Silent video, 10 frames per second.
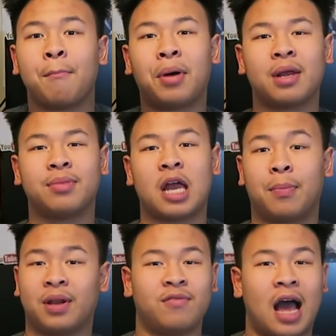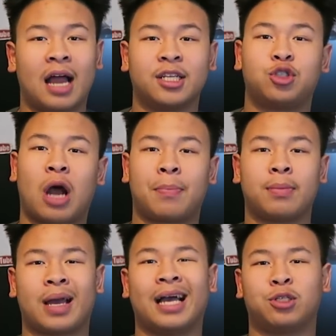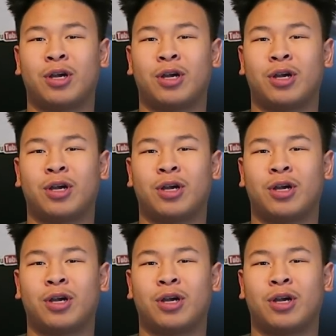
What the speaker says: put him there, but if not, drop him, guys.